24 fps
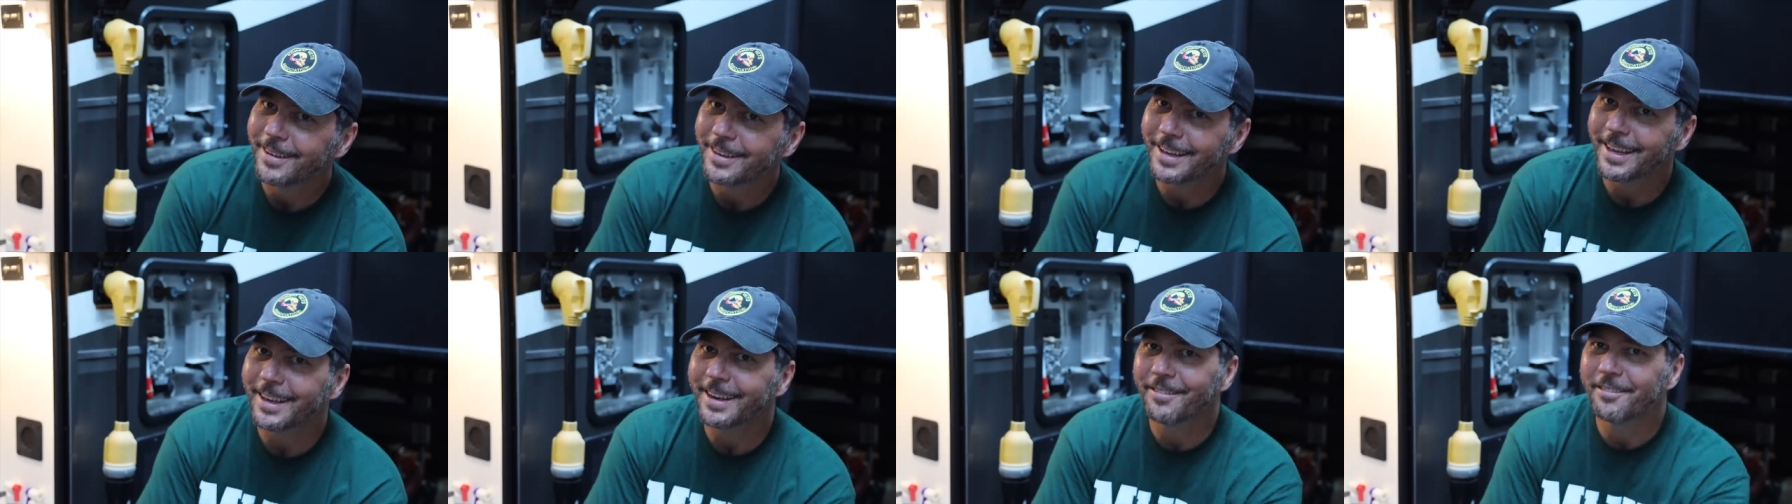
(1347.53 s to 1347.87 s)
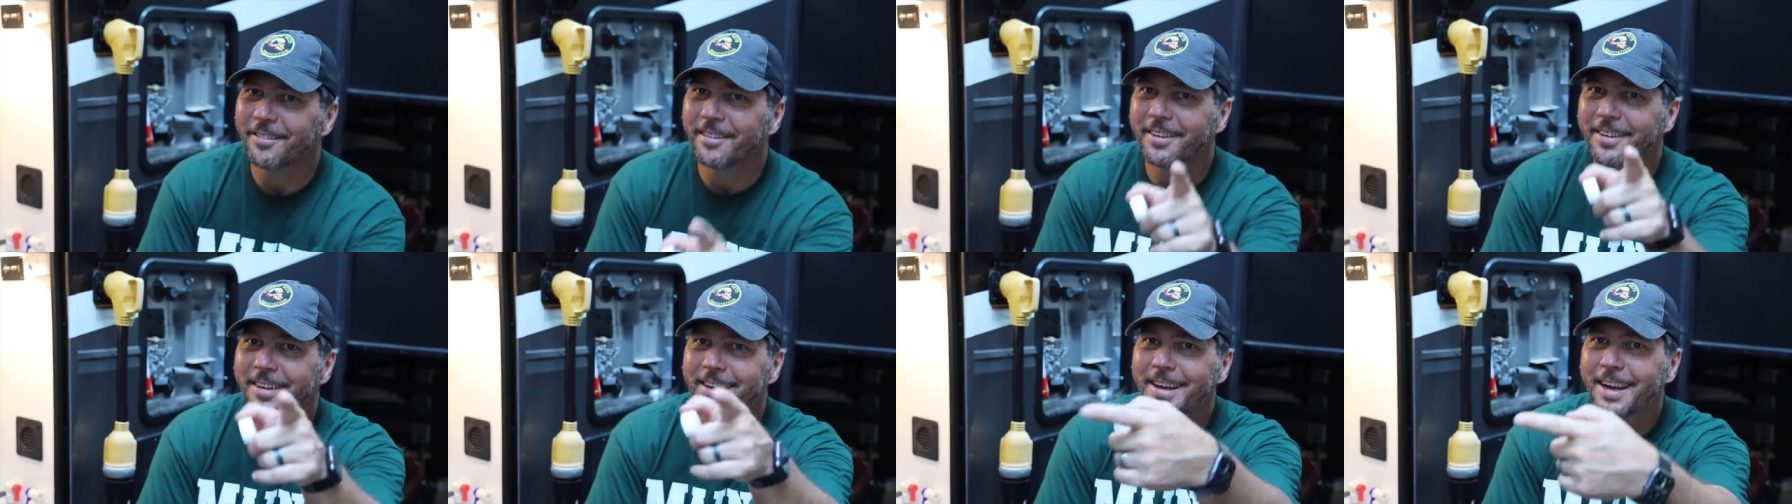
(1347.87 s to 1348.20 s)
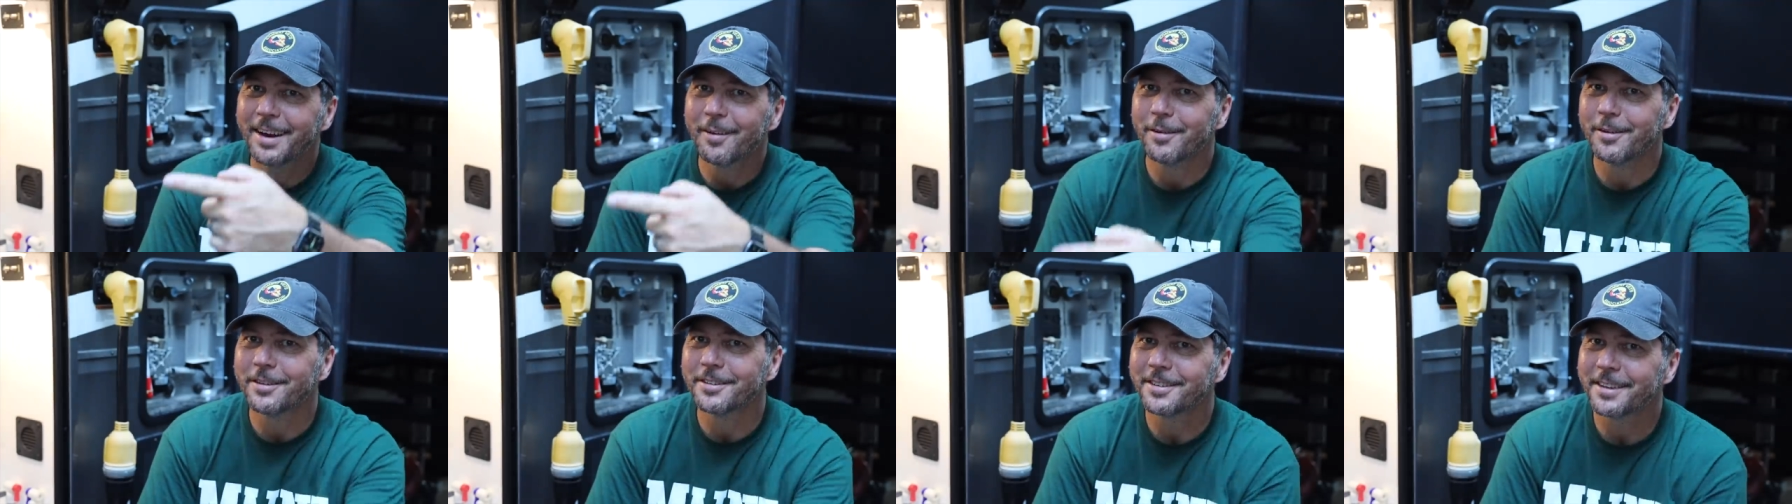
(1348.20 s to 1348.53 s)
Get in front of the
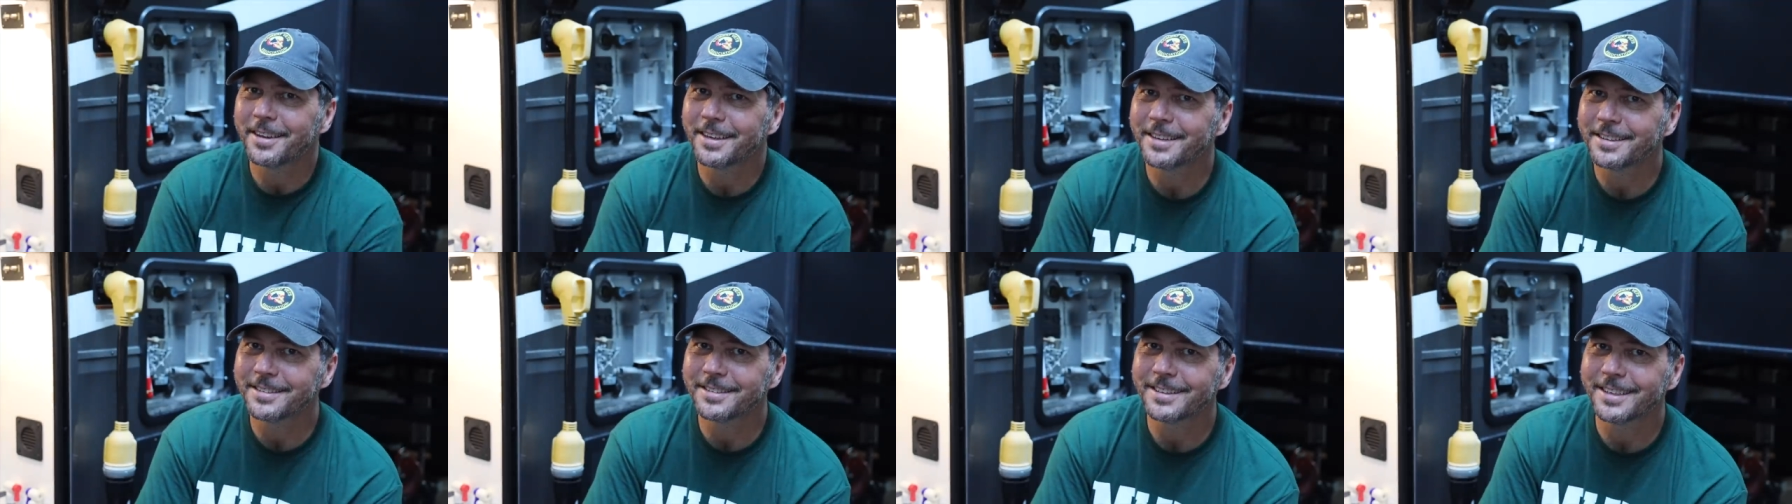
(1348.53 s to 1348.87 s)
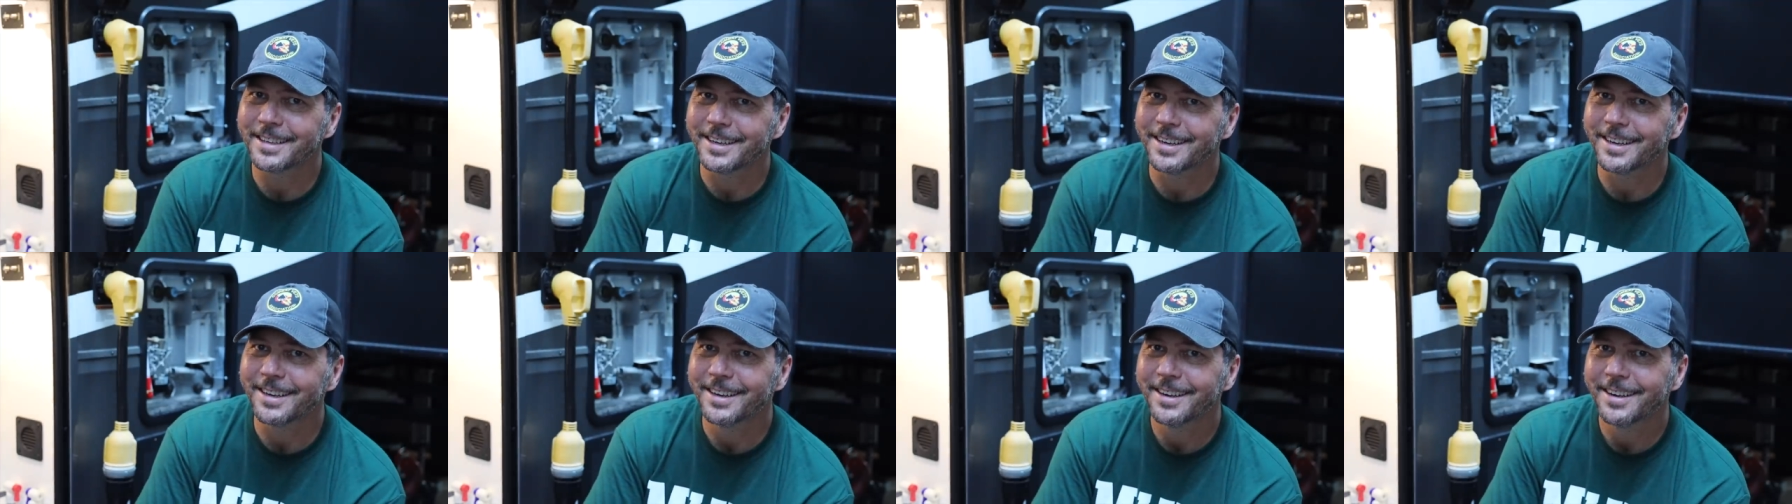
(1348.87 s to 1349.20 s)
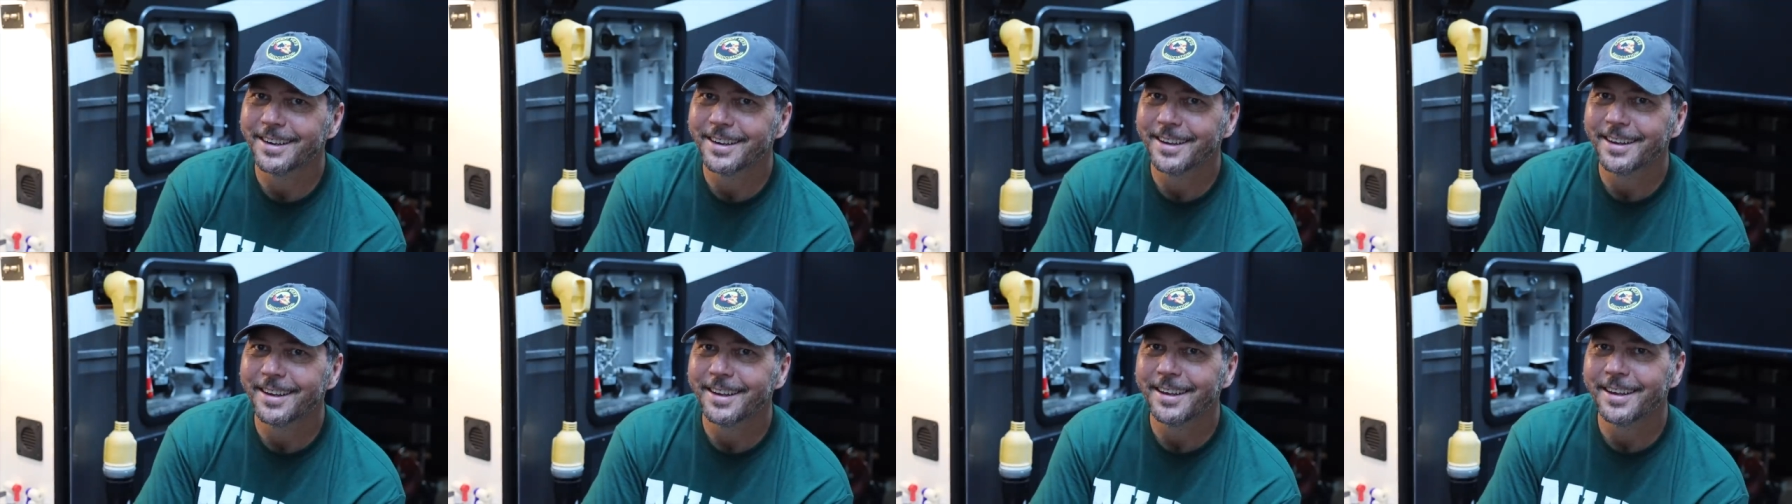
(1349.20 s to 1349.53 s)
camera so they can I see.
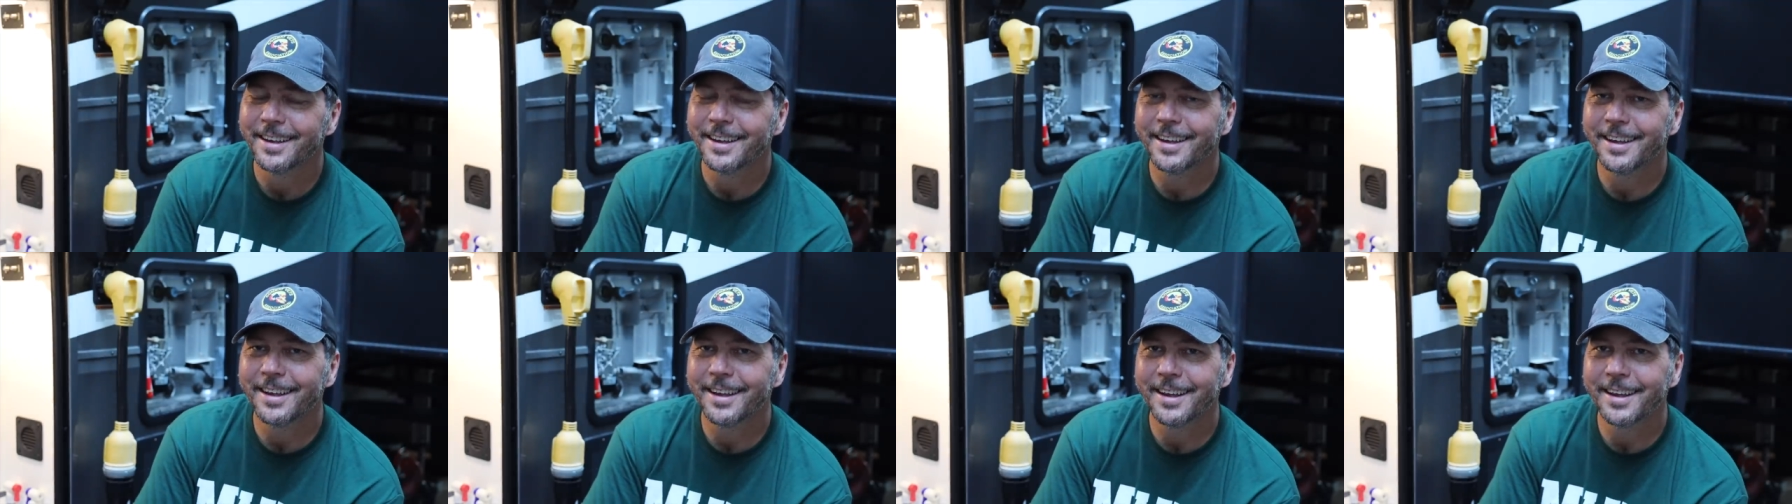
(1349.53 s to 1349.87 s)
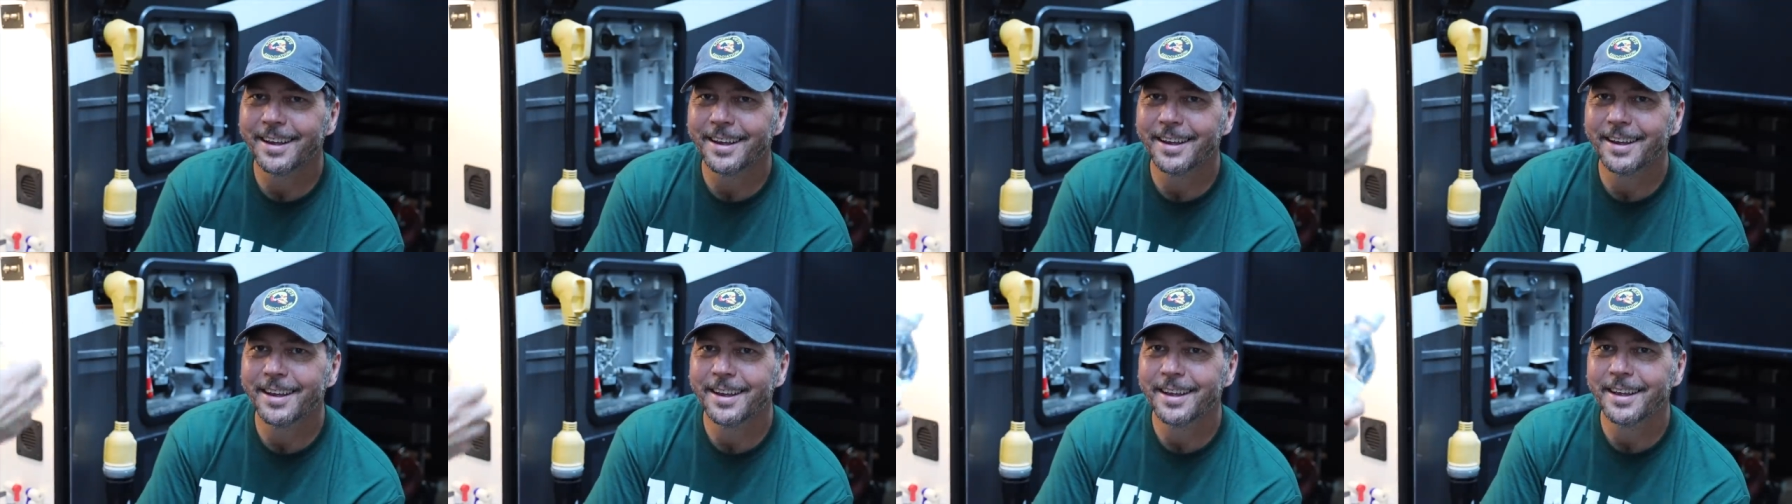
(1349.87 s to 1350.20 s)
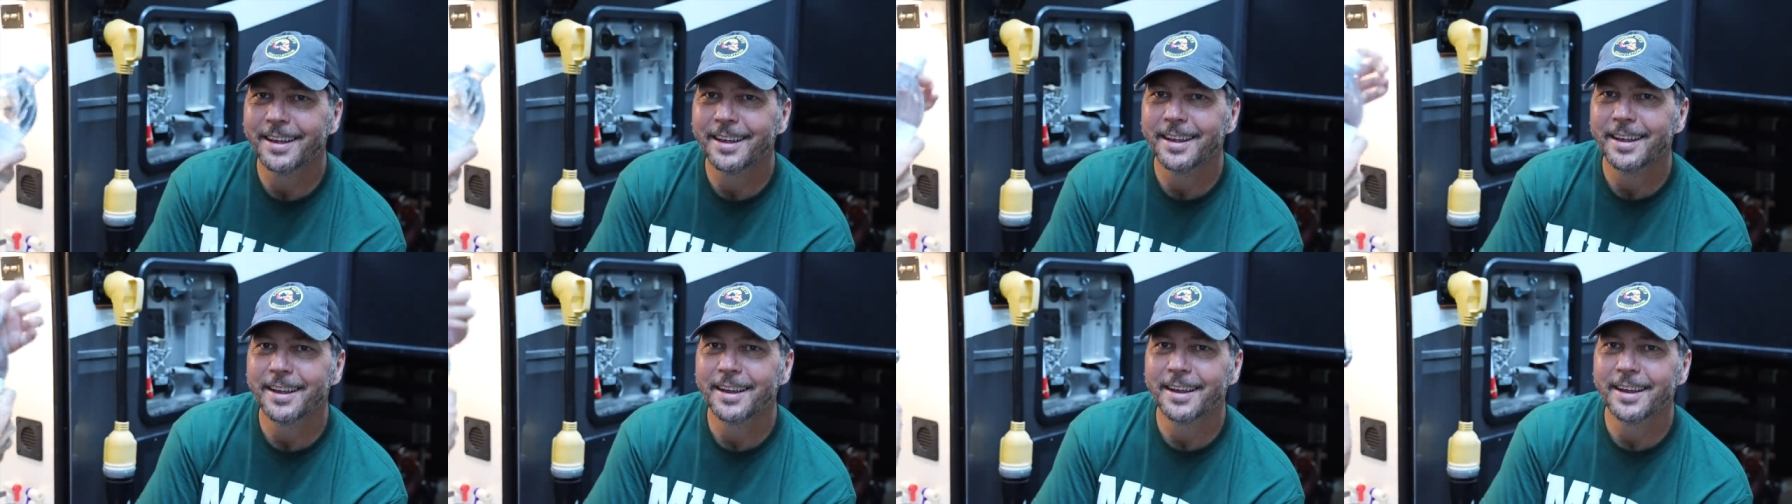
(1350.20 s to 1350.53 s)
Can't. No, because I'm
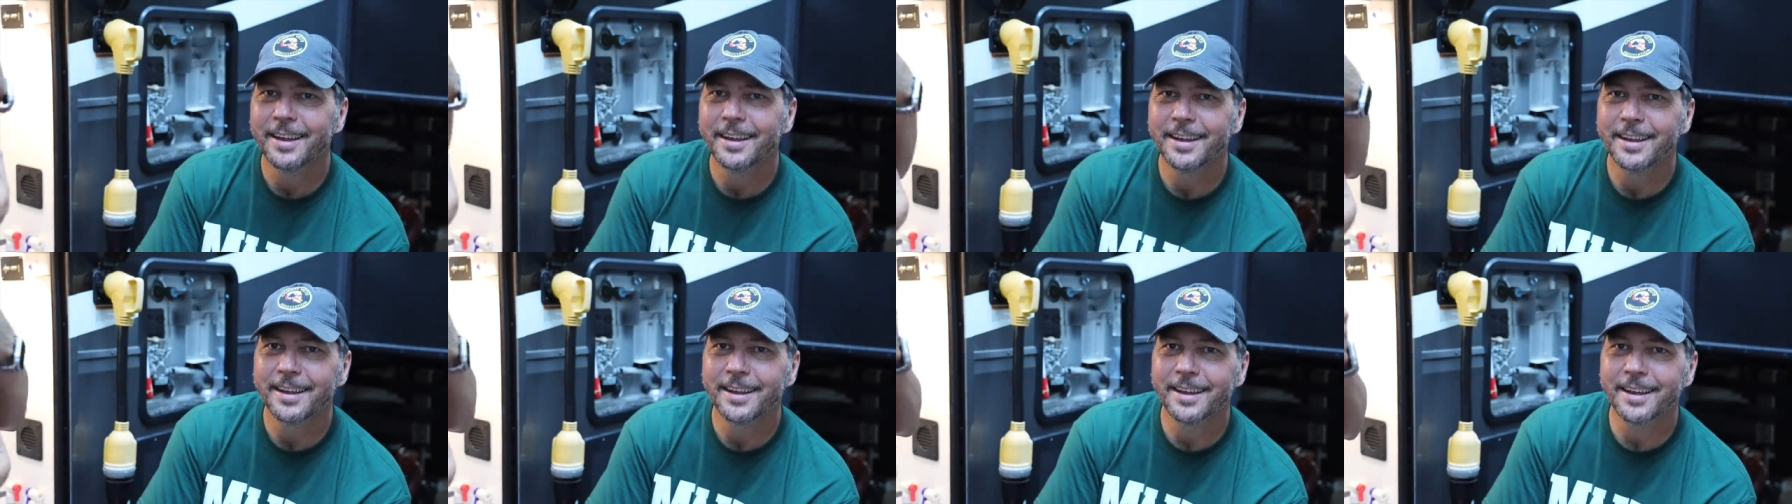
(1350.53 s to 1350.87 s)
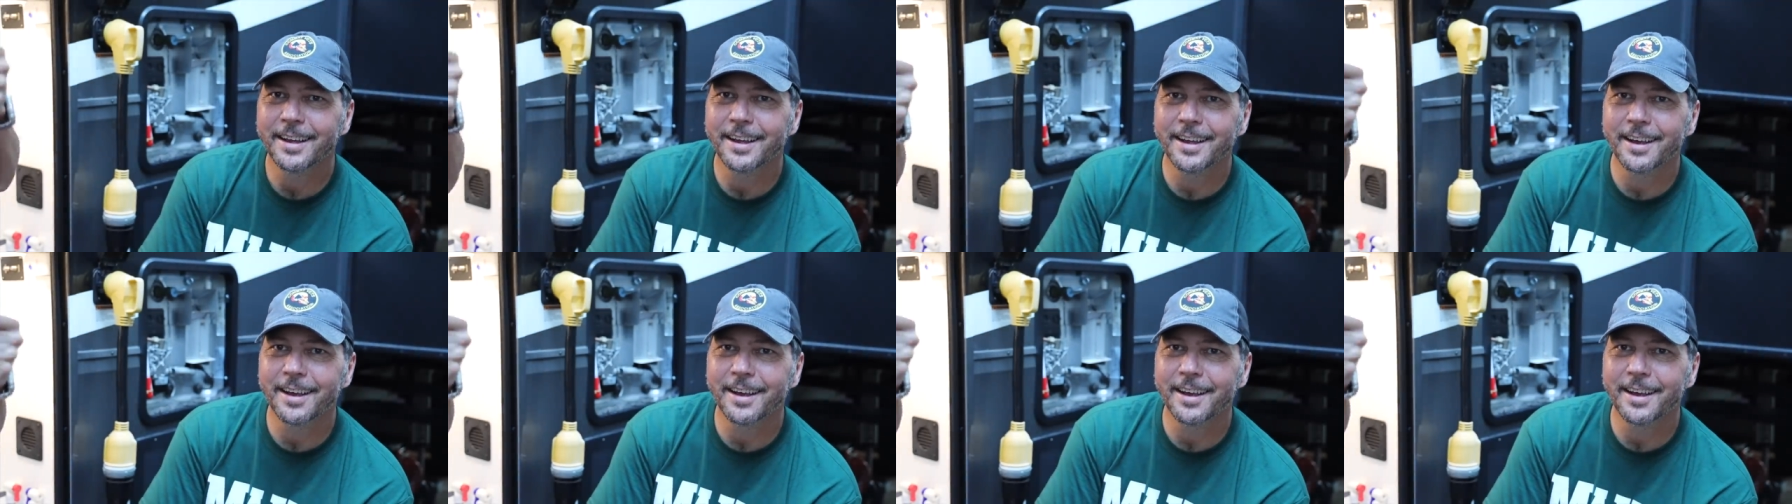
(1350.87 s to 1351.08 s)
trying really